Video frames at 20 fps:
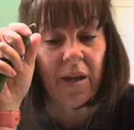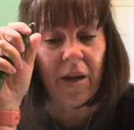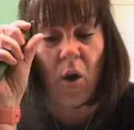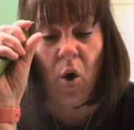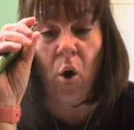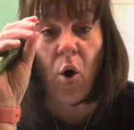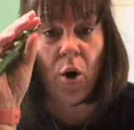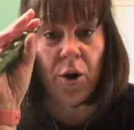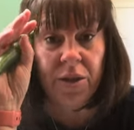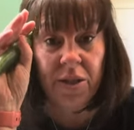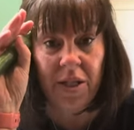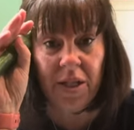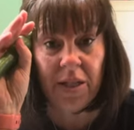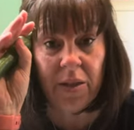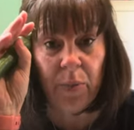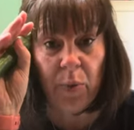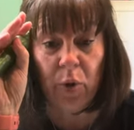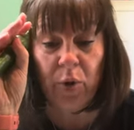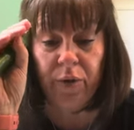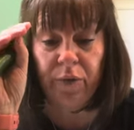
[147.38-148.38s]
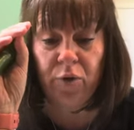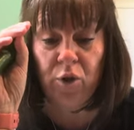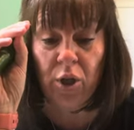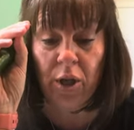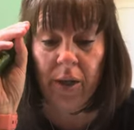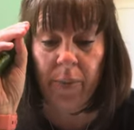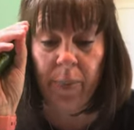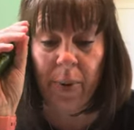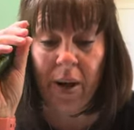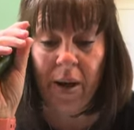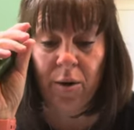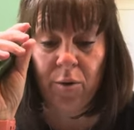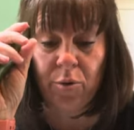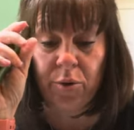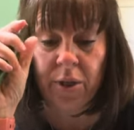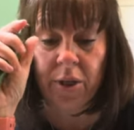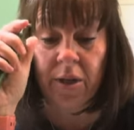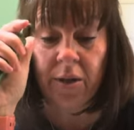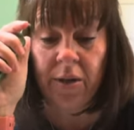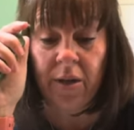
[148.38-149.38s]
or a teaspoon of chilli
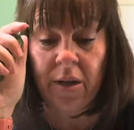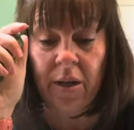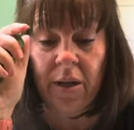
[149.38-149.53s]
powder.